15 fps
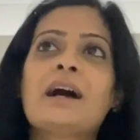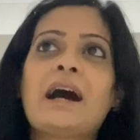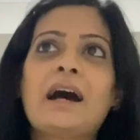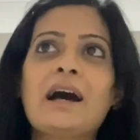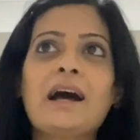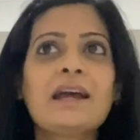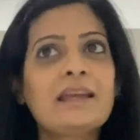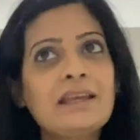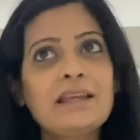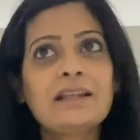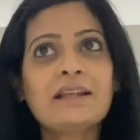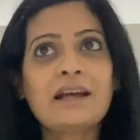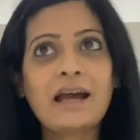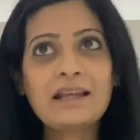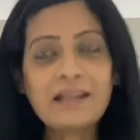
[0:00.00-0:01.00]

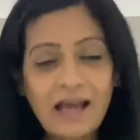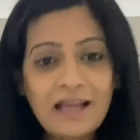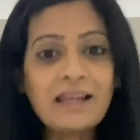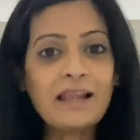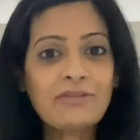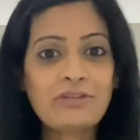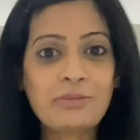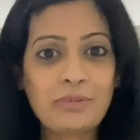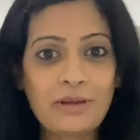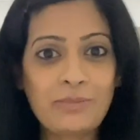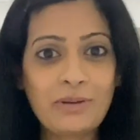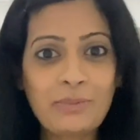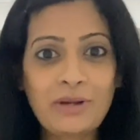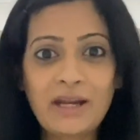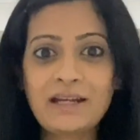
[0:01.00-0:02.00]
I, I, I loved the
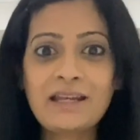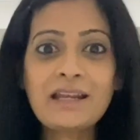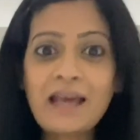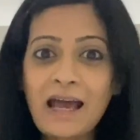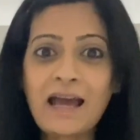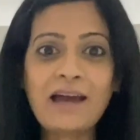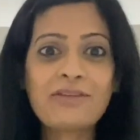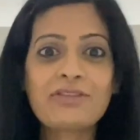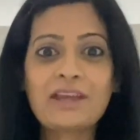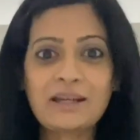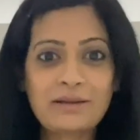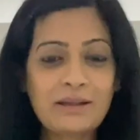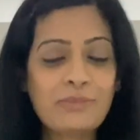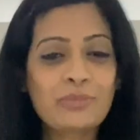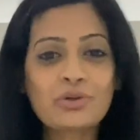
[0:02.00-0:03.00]
baby, but I didn't have
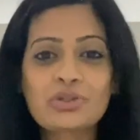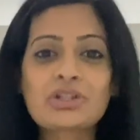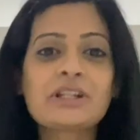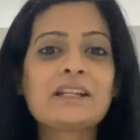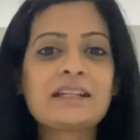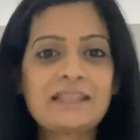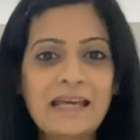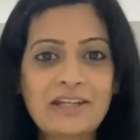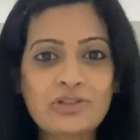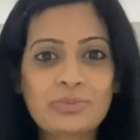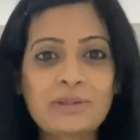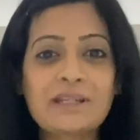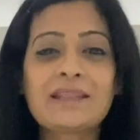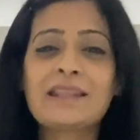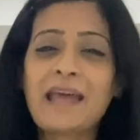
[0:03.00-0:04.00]
that emotional
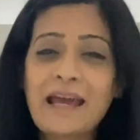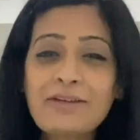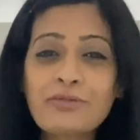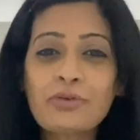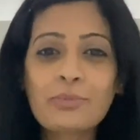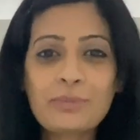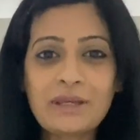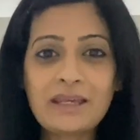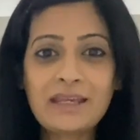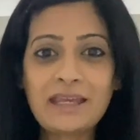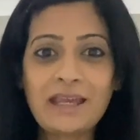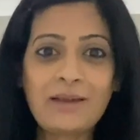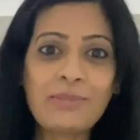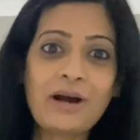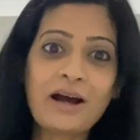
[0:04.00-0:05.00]
attachment, and that for me
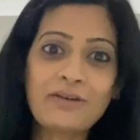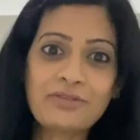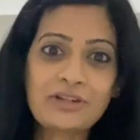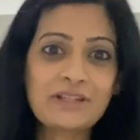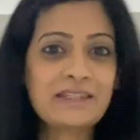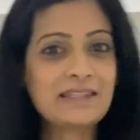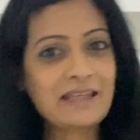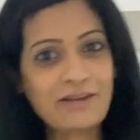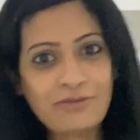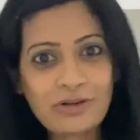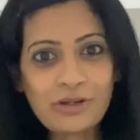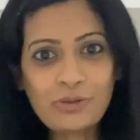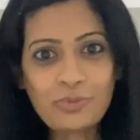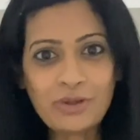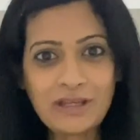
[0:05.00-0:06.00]
came after
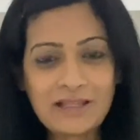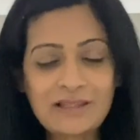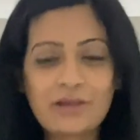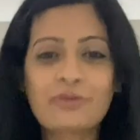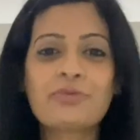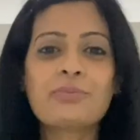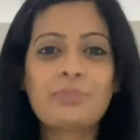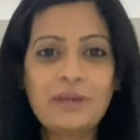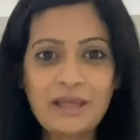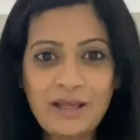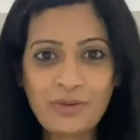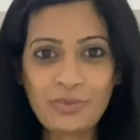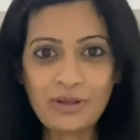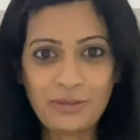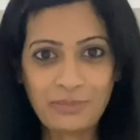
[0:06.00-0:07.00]
several weeks of
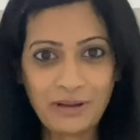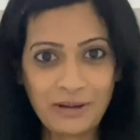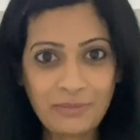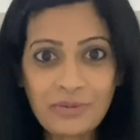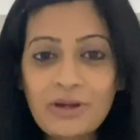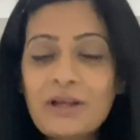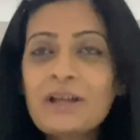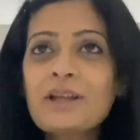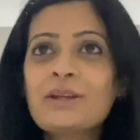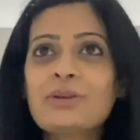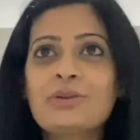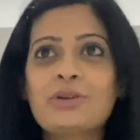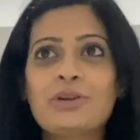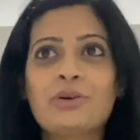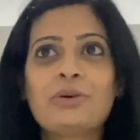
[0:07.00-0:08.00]
being with Bub,
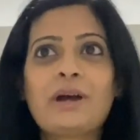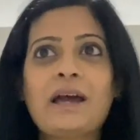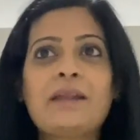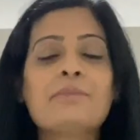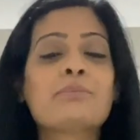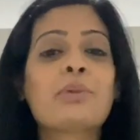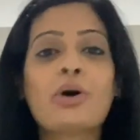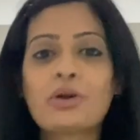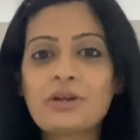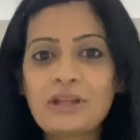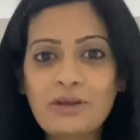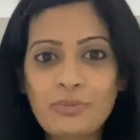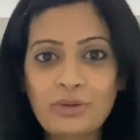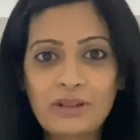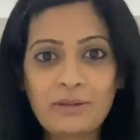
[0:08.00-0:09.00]
you know, and
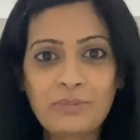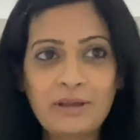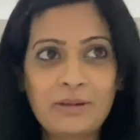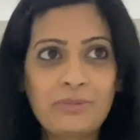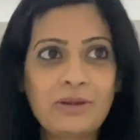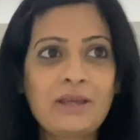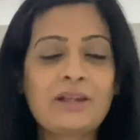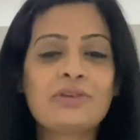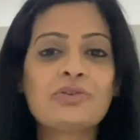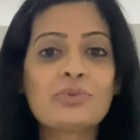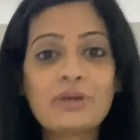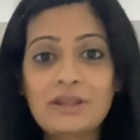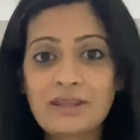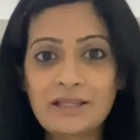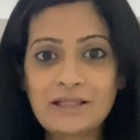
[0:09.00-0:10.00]
bonding with the baby and
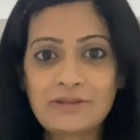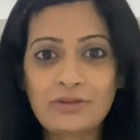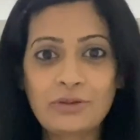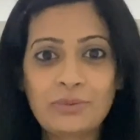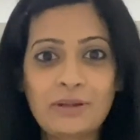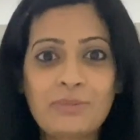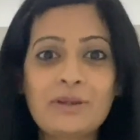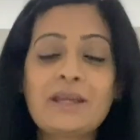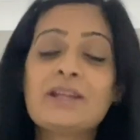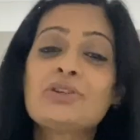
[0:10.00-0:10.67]
doing things for the baby. It